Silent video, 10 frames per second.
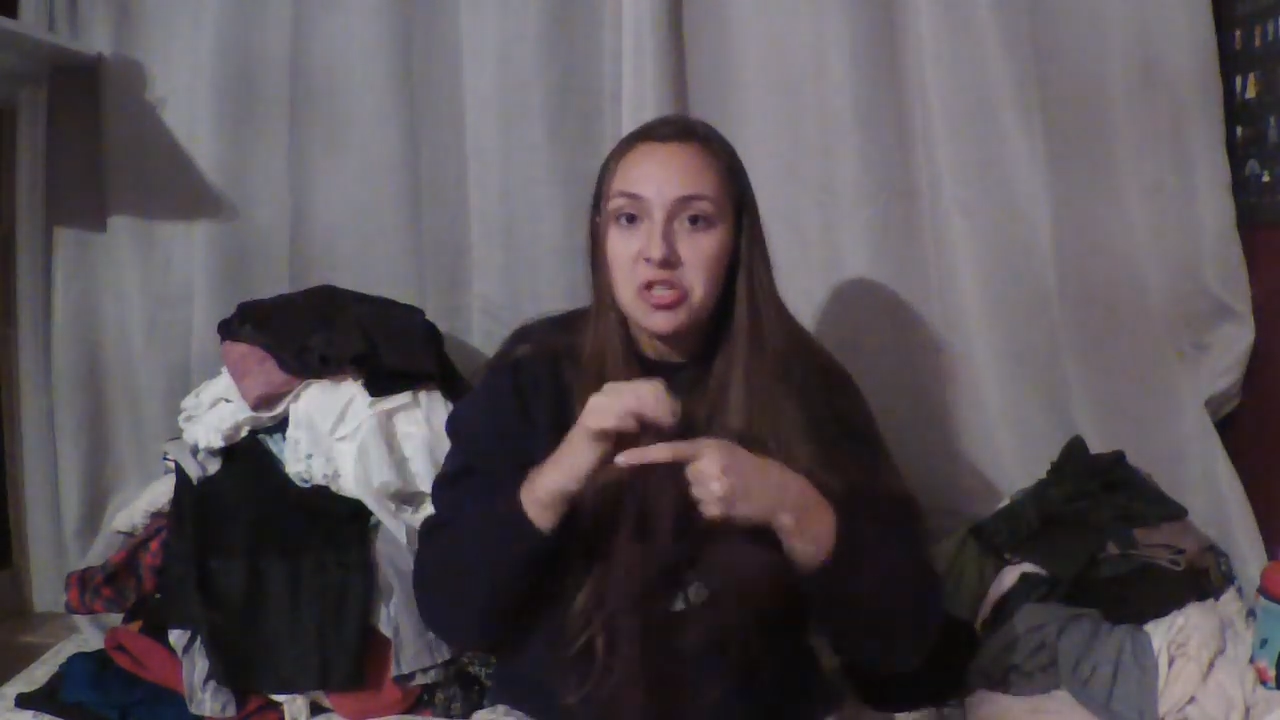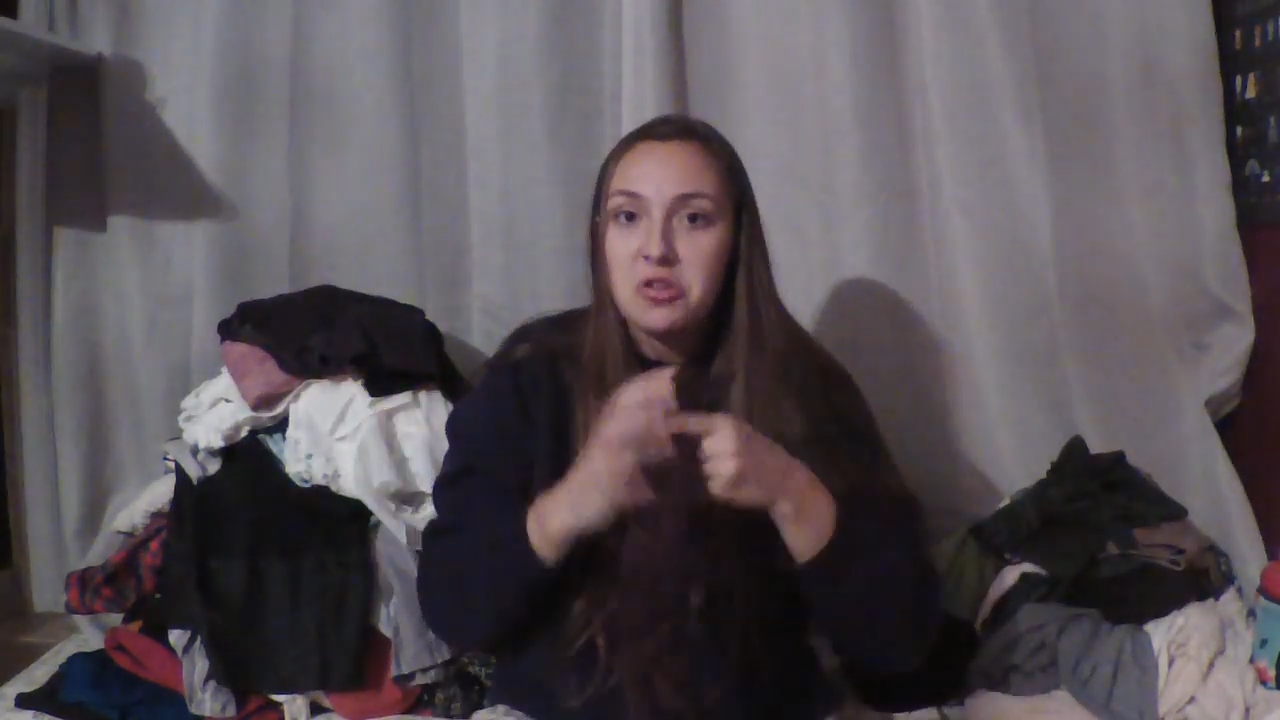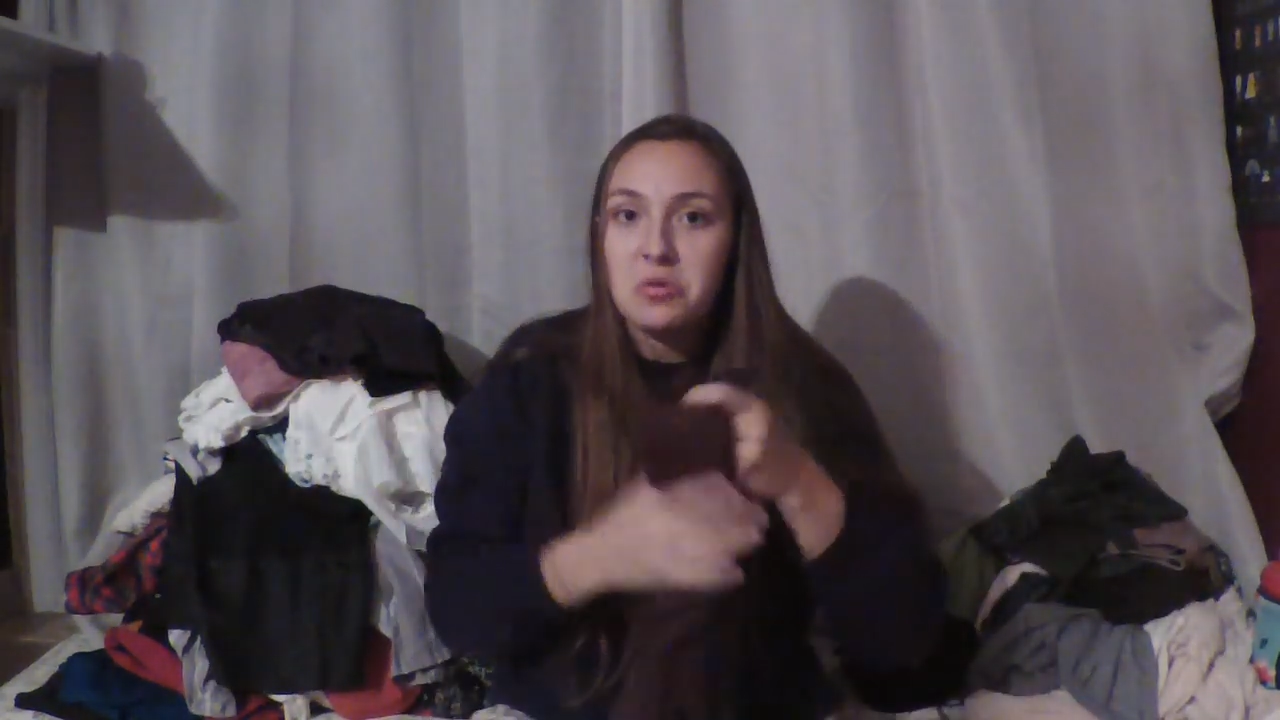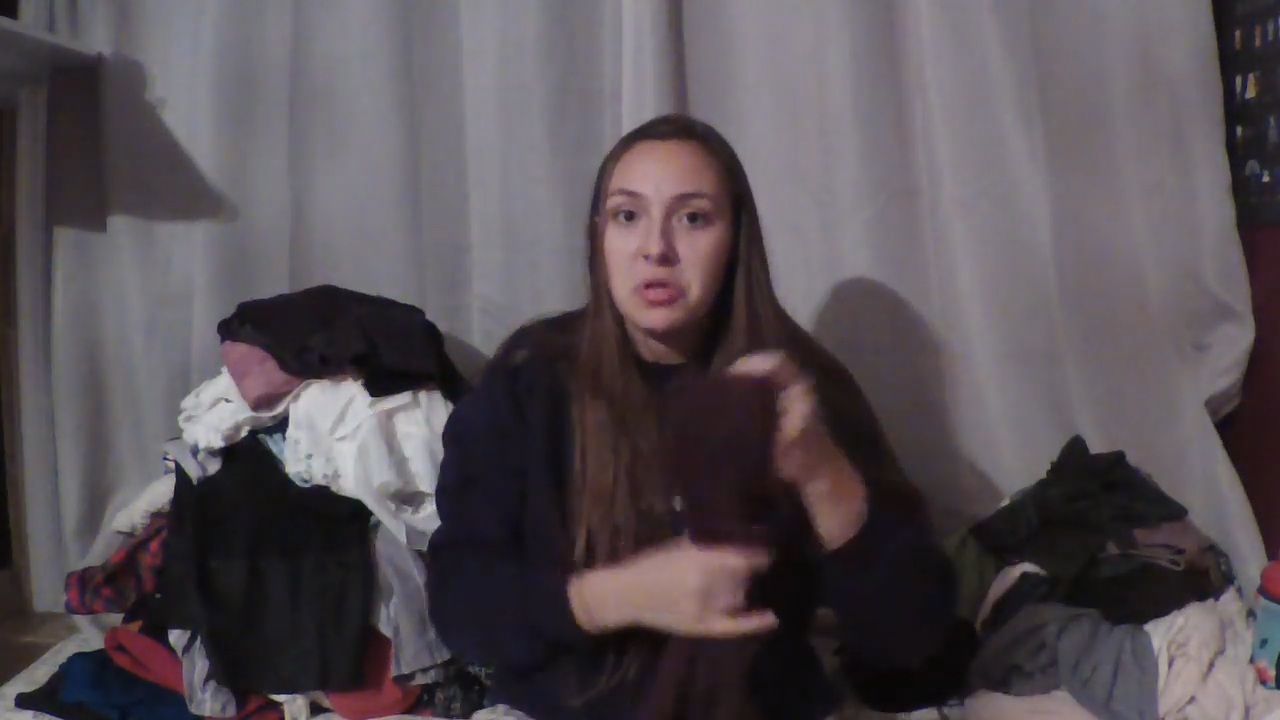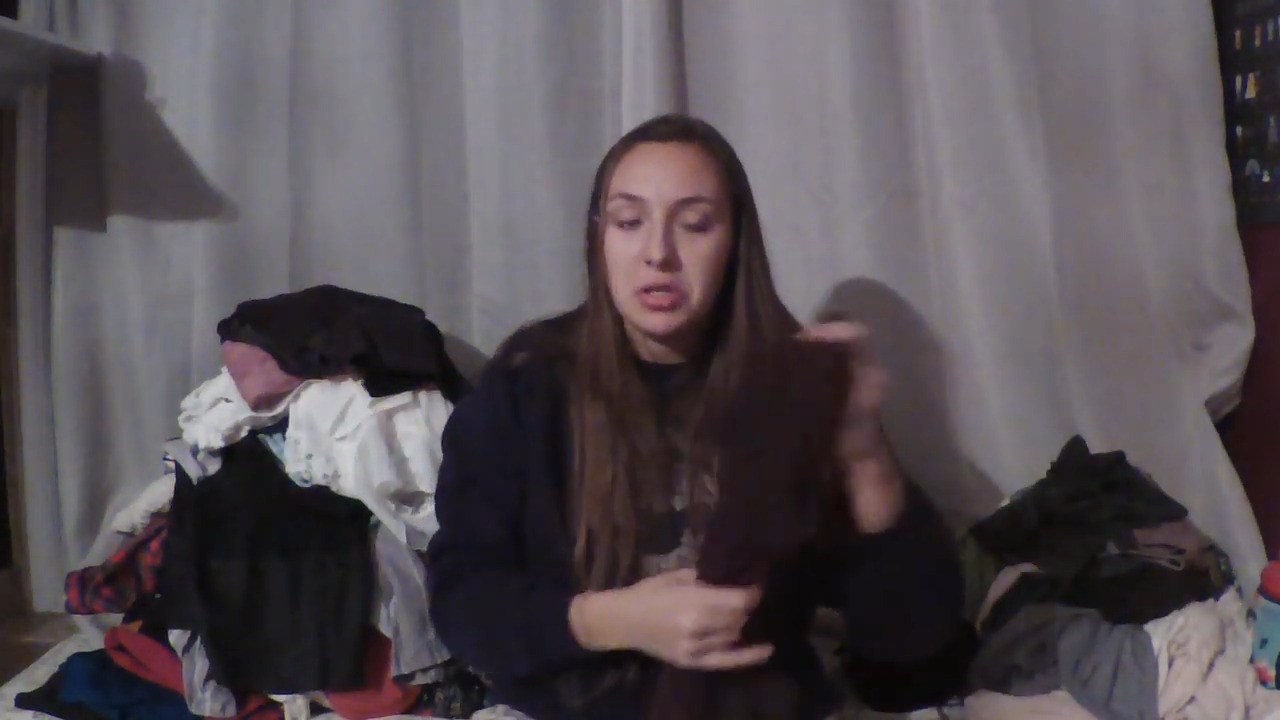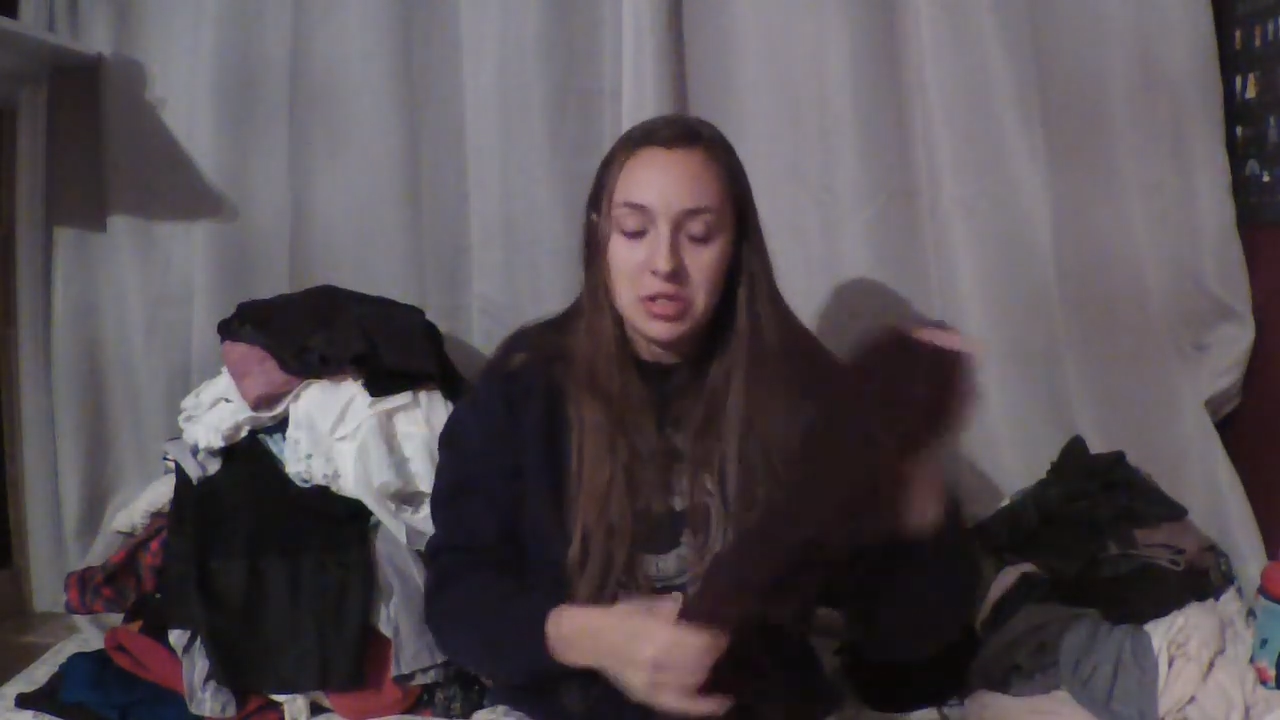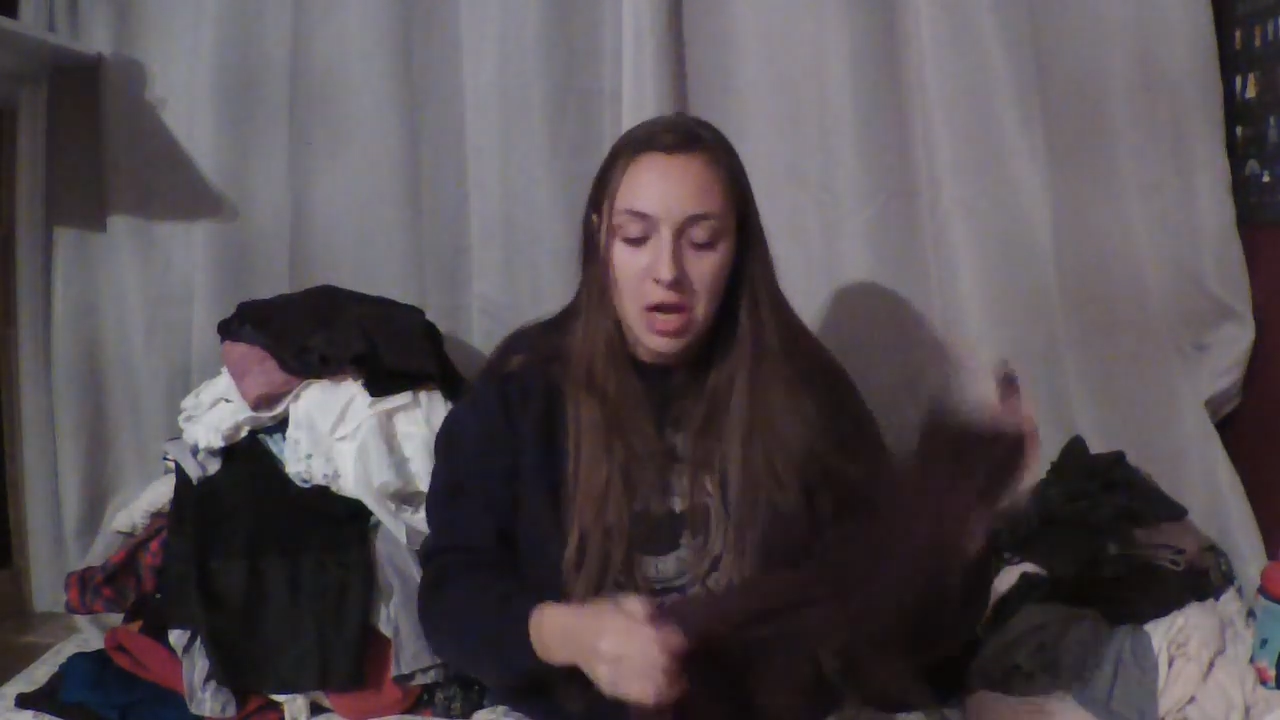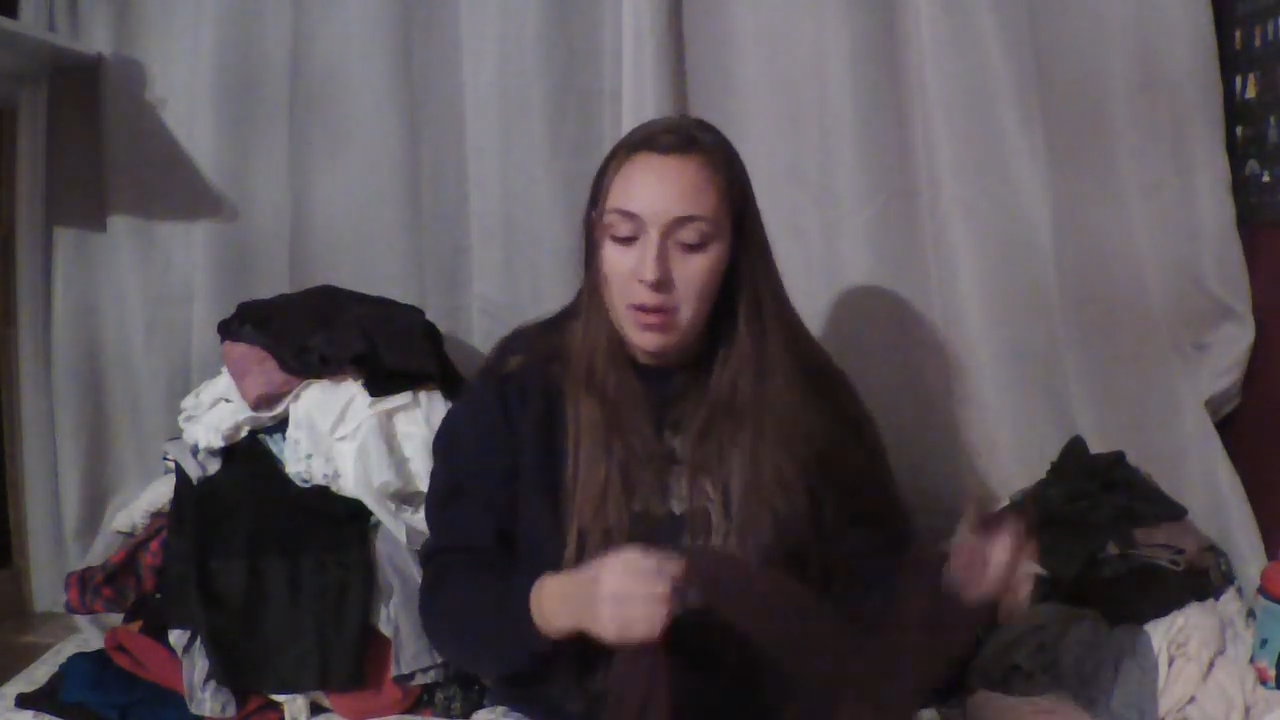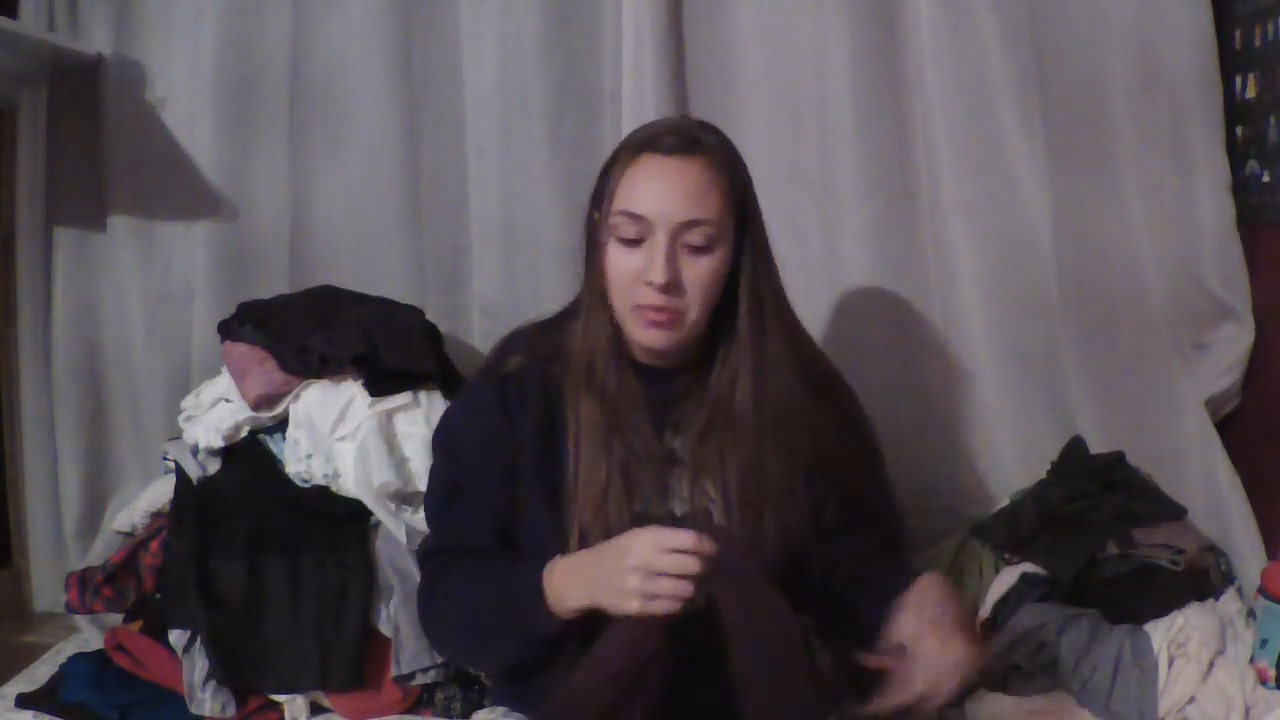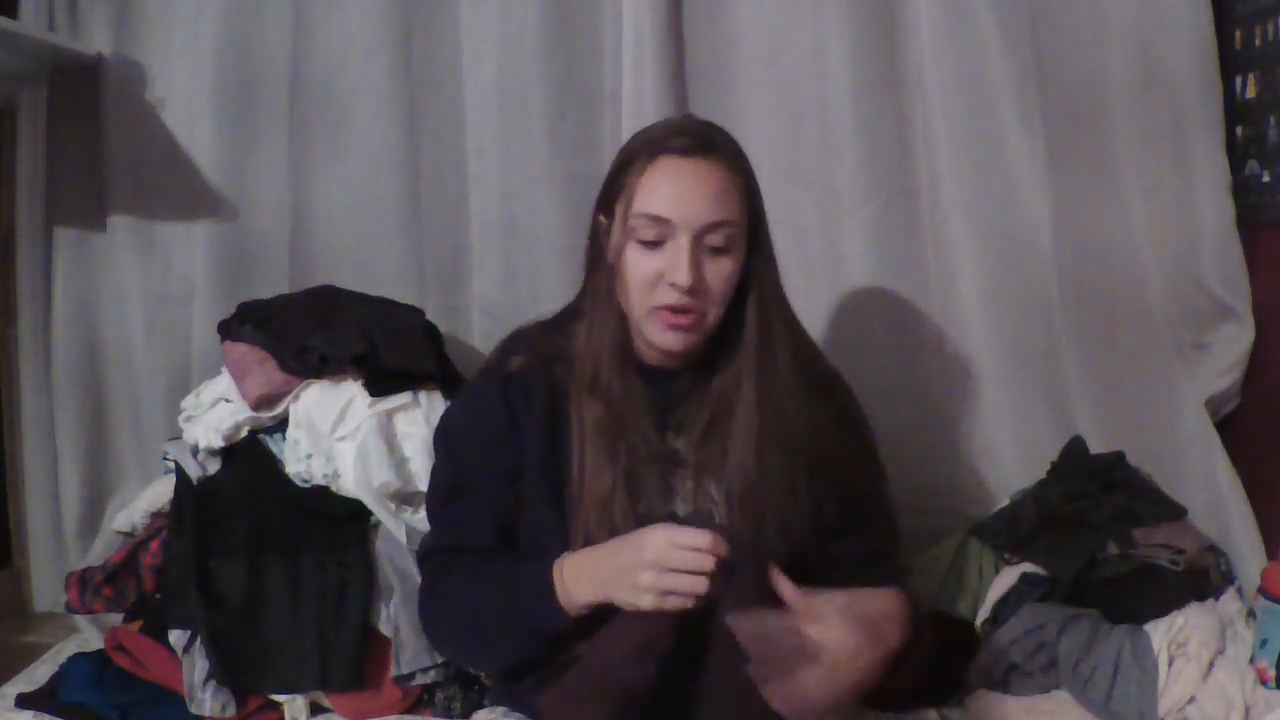cute little top,